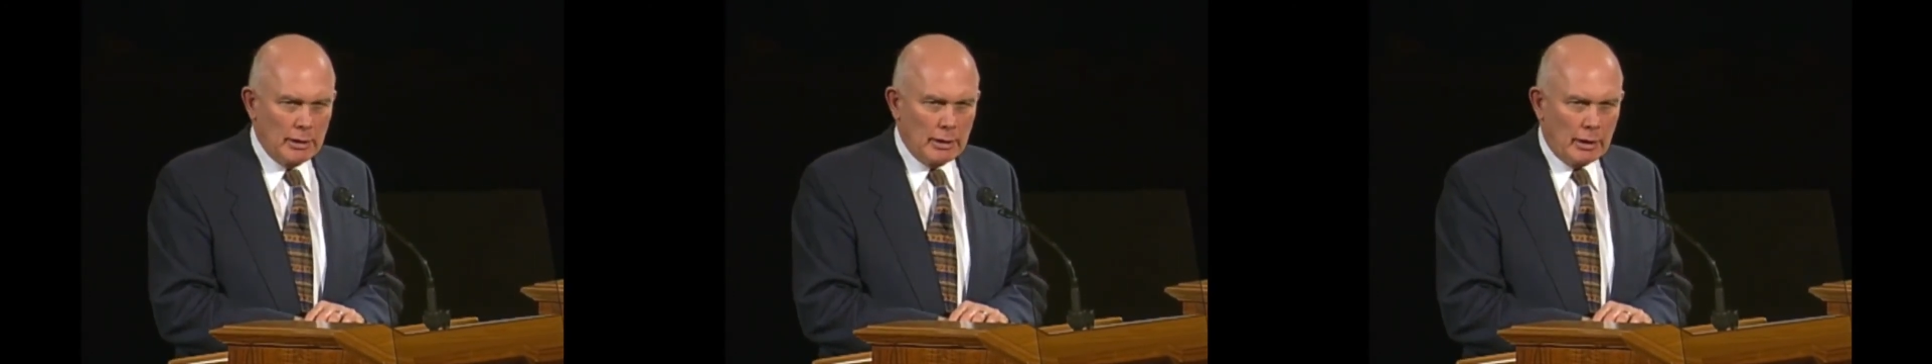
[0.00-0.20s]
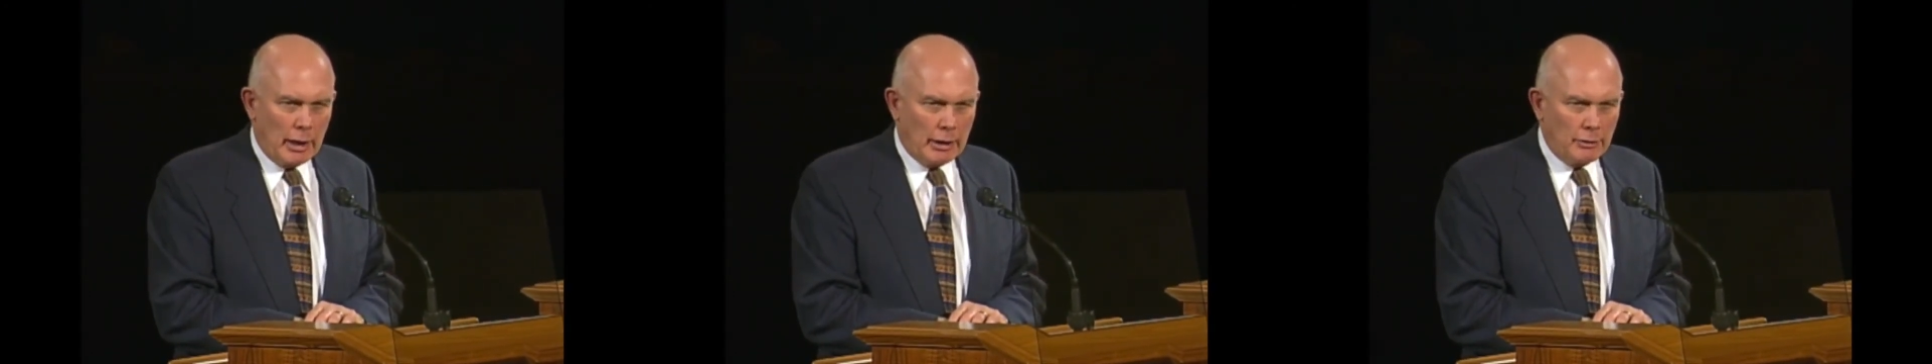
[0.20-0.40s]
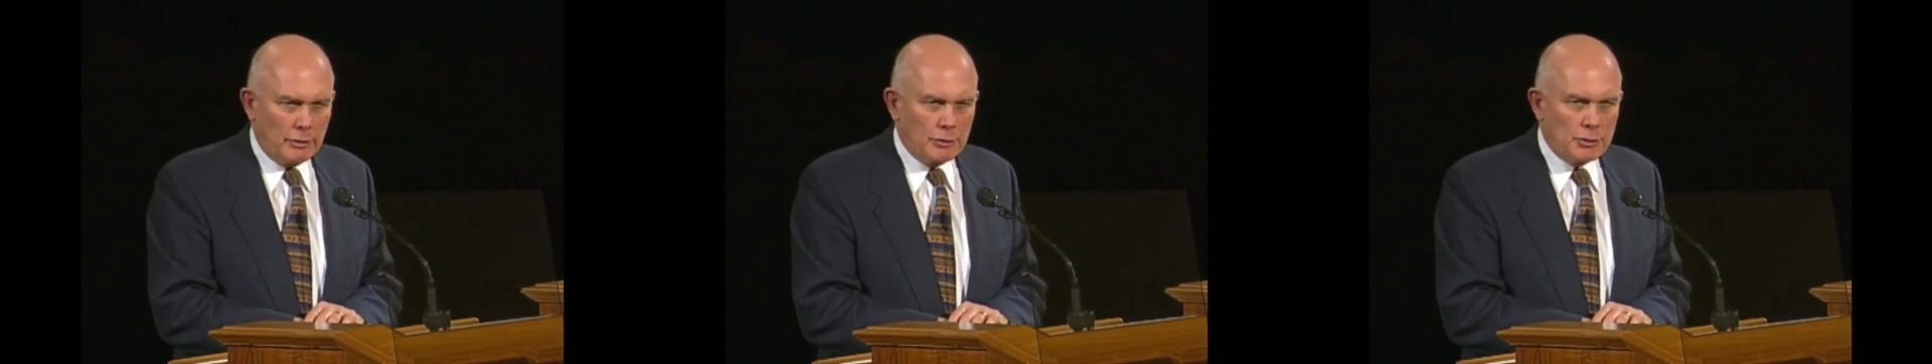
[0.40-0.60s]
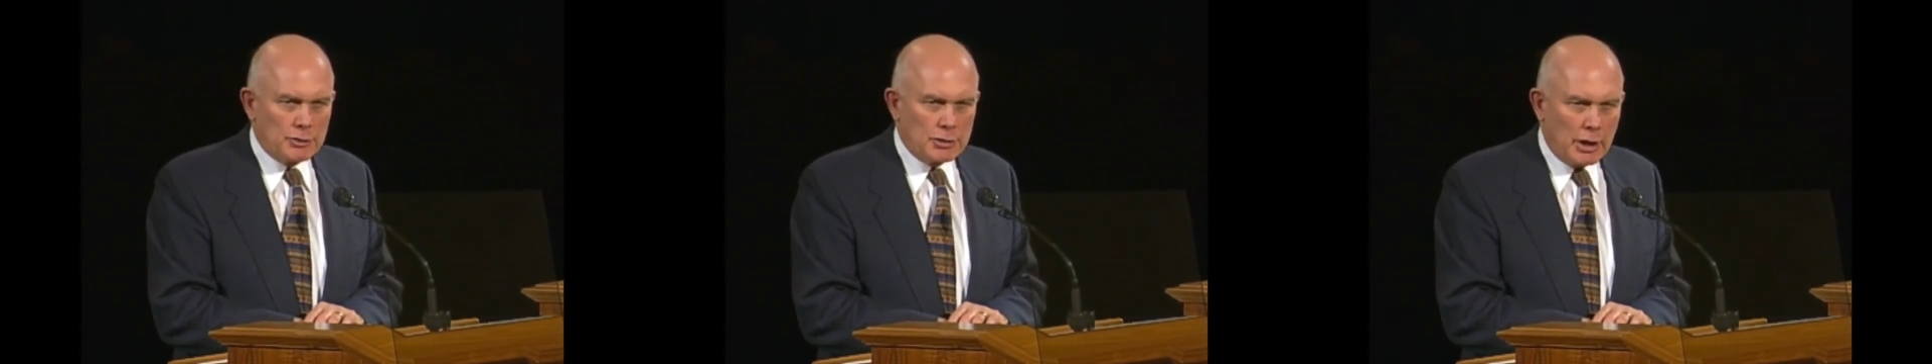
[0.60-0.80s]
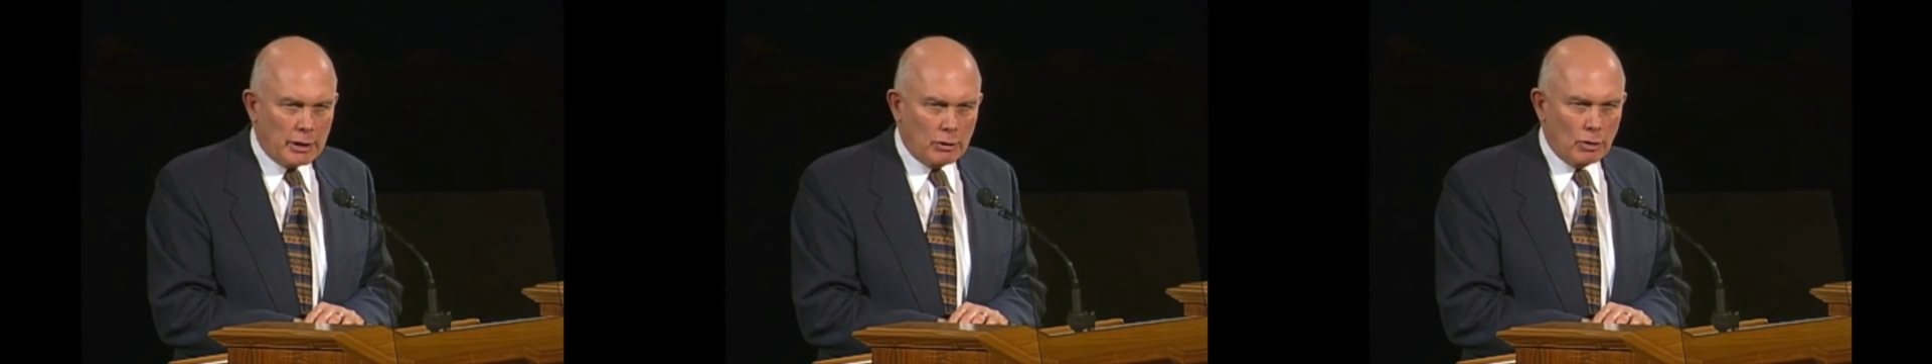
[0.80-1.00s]
and in the
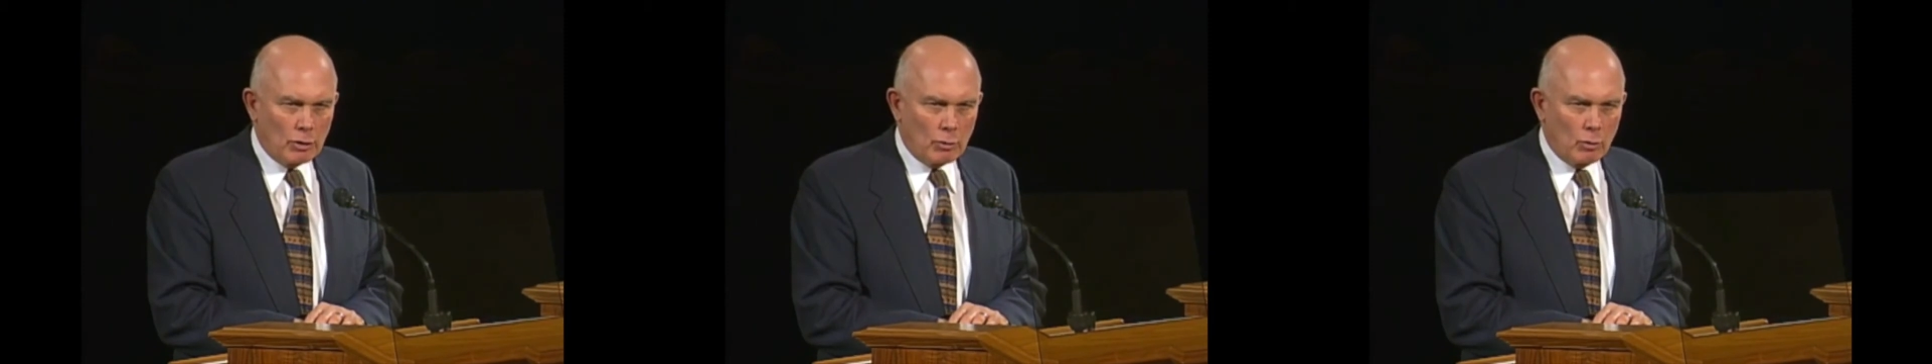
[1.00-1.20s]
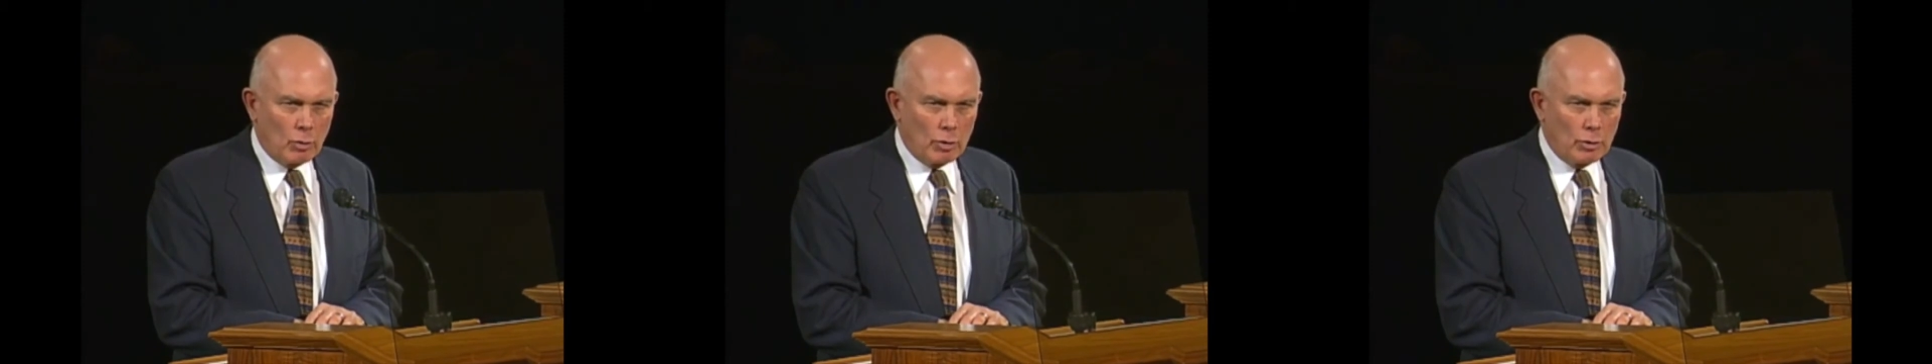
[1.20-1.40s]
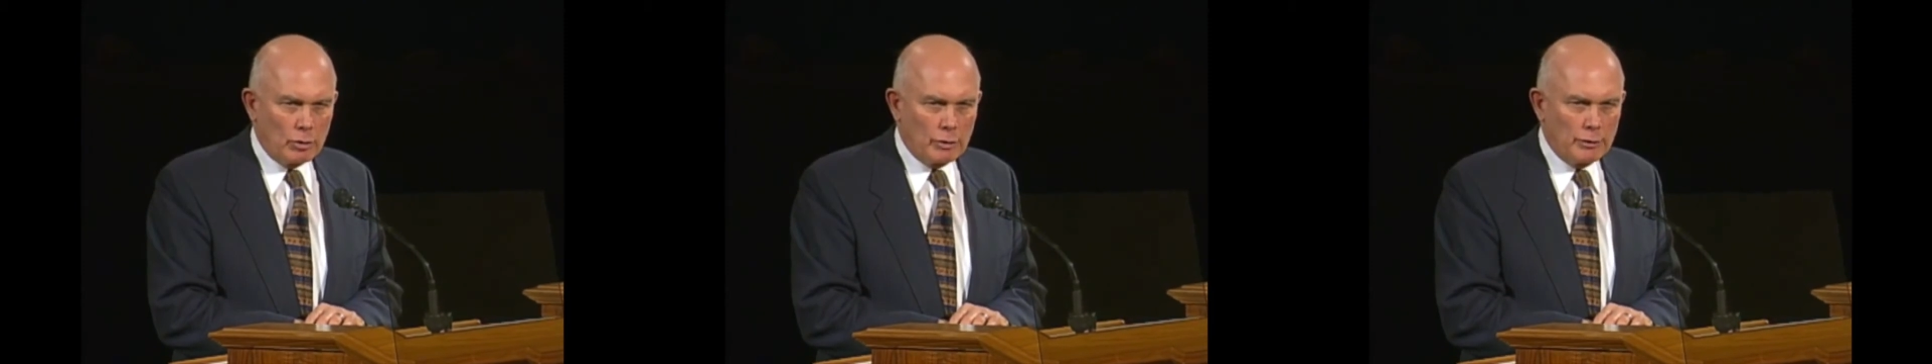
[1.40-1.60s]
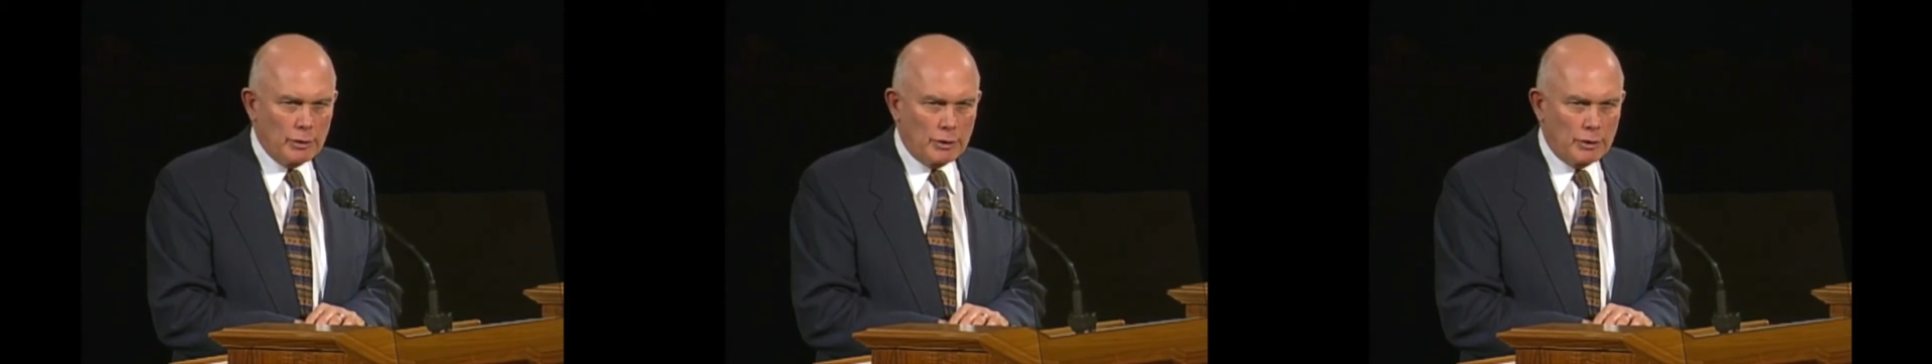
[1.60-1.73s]
secular world,